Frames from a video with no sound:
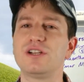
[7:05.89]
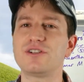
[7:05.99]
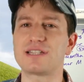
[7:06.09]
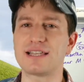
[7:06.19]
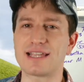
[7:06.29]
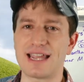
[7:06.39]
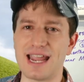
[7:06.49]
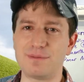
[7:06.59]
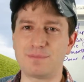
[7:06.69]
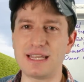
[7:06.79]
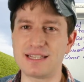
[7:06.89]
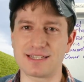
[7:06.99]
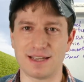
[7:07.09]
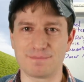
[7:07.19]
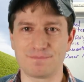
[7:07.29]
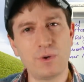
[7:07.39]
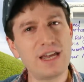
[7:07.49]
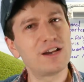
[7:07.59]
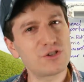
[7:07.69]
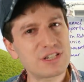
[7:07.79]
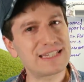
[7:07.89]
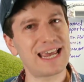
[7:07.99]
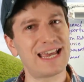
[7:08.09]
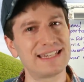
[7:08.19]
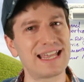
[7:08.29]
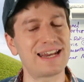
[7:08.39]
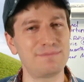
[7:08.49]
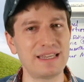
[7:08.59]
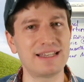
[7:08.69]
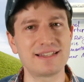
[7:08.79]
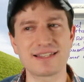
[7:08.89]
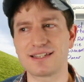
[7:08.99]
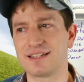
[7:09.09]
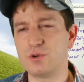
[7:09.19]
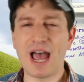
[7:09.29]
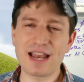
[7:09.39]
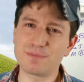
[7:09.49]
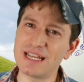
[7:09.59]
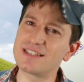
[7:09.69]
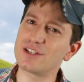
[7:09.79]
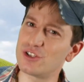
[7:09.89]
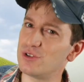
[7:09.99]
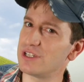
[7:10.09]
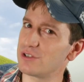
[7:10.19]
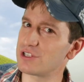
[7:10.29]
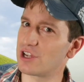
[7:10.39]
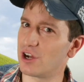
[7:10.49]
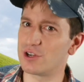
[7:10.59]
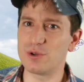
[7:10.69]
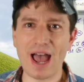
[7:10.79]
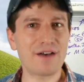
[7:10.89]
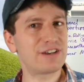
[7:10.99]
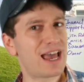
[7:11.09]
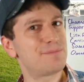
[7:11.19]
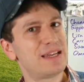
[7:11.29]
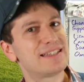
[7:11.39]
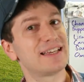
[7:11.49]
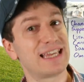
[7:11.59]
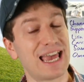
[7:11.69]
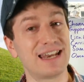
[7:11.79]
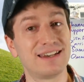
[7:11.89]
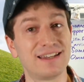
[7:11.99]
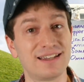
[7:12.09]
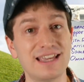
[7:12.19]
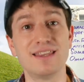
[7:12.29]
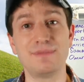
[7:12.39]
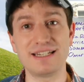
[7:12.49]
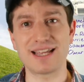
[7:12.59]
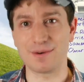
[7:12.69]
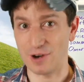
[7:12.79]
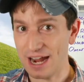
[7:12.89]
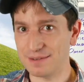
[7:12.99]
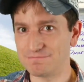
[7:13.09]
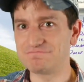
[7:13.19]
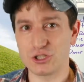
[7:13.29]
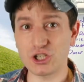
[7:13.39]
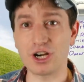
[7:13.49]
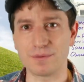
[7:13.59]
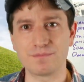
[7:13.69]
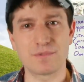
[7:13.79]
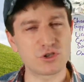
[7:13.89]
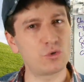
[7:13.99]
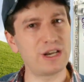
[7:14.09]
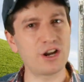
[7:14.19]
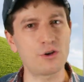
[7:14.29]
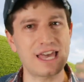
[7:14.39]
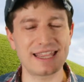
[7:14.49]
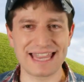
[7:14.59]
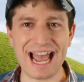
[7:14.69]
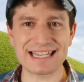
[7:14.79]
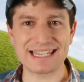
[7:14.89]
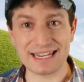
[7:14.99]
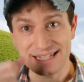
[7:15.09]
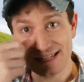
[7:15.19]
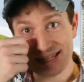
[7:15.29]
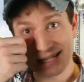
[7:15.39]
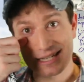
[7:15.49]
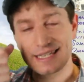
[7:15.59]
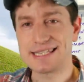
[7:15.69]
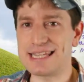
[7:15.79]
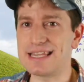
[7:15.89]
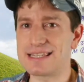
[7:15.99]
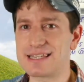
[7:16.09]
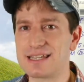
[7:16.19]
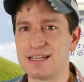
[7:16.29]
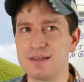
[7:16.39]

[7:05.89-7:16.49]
years since I ate pizza. We understand that it means you had pizza 2 years ago and you haven't had pizza again in the meantime, right? Sure. So we know that in that sentence, since